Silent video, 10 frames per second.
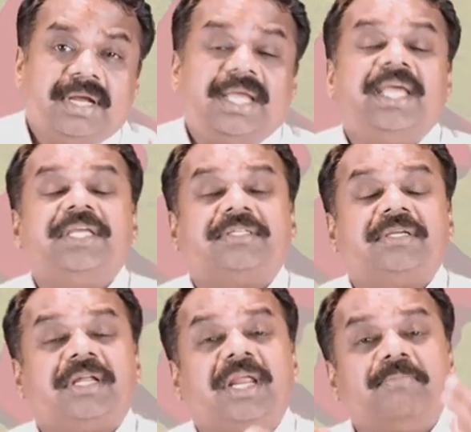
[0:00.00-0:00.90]
is
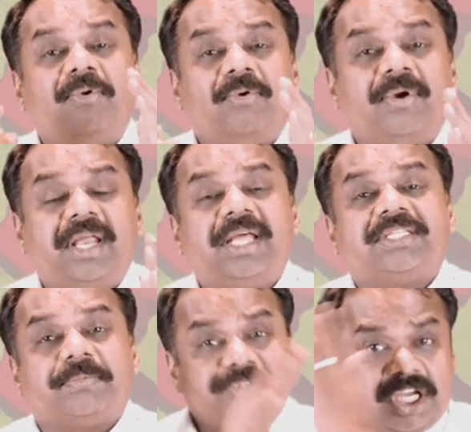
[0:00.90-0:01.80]
removed in a
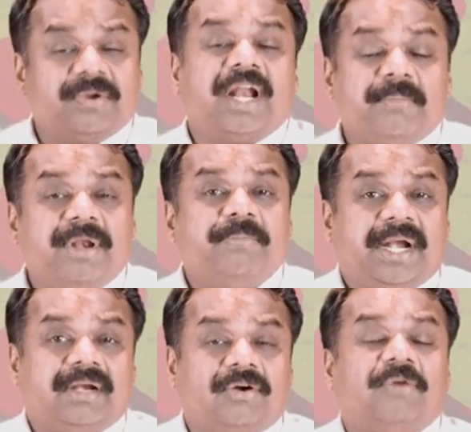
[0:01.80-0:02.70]
subsequent
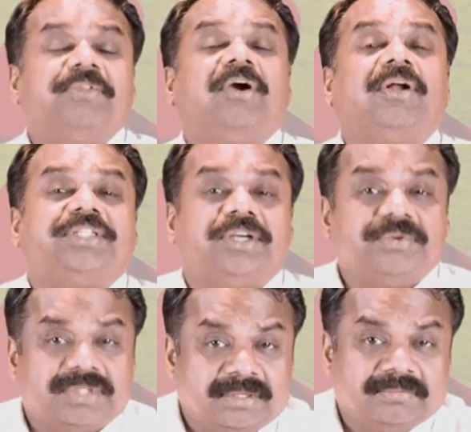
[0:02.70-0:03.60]
amendment of the
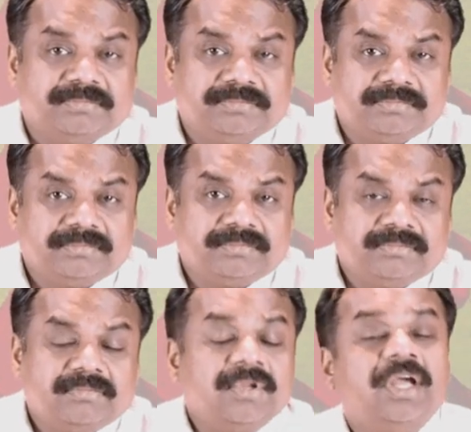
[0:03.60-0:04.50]
Constitution,
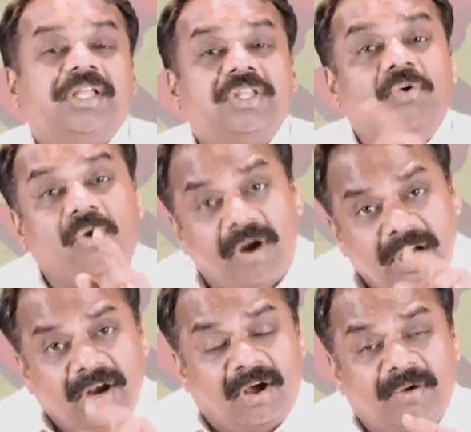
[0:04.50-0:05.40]
the
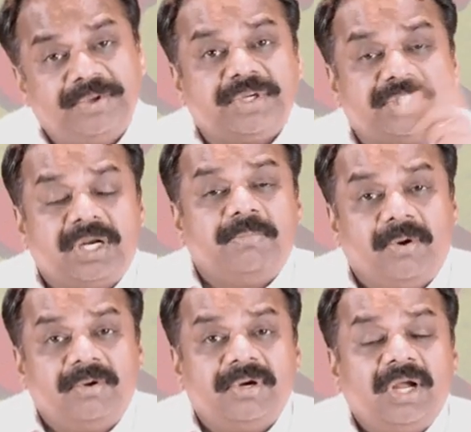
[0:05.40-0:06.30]
old law which was
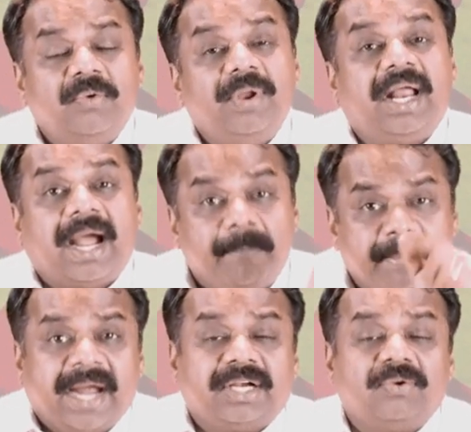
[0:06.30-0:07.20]
removed will come
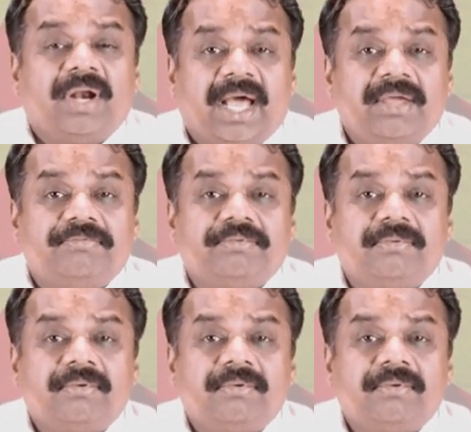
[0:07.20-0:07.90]
back to life.